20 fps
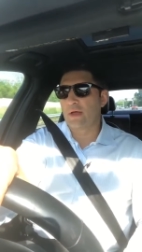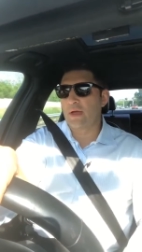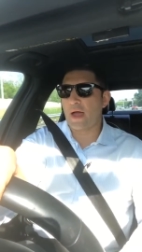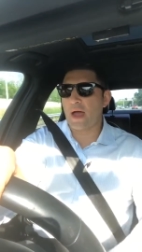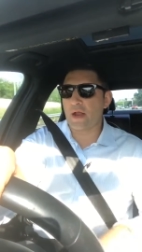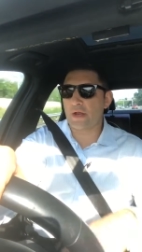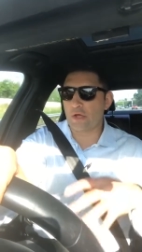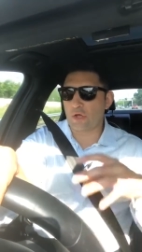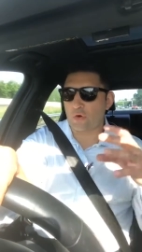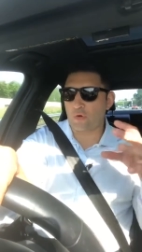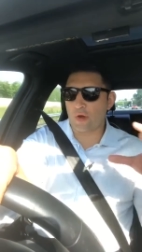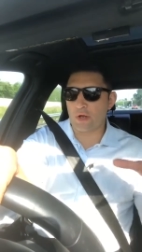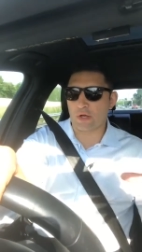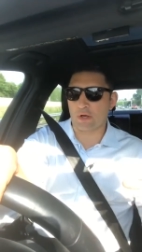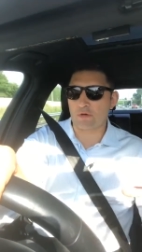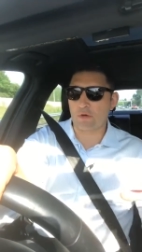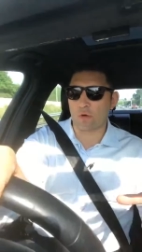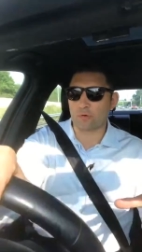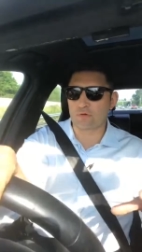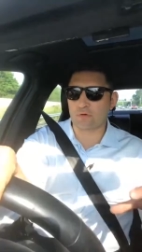How do you create a
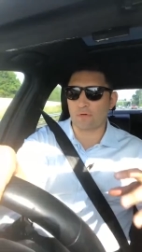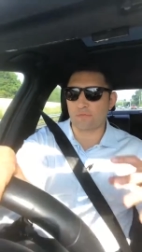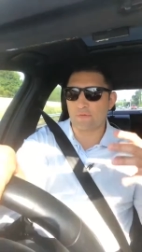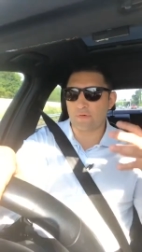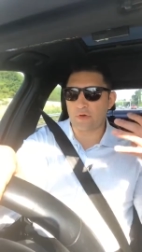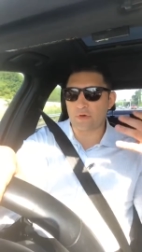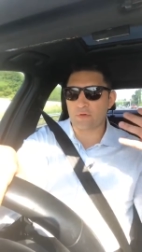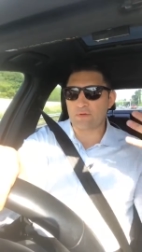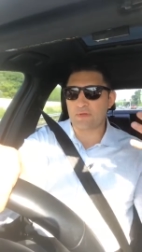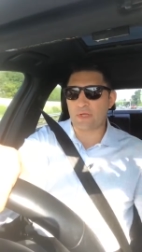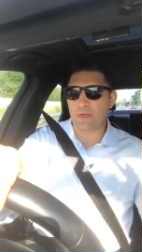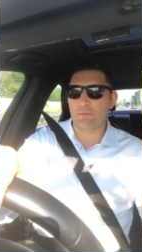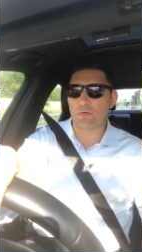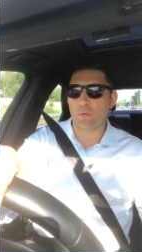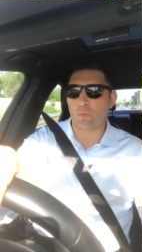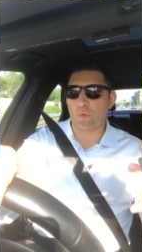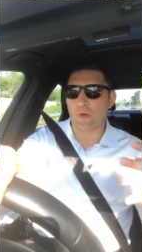culture for your team to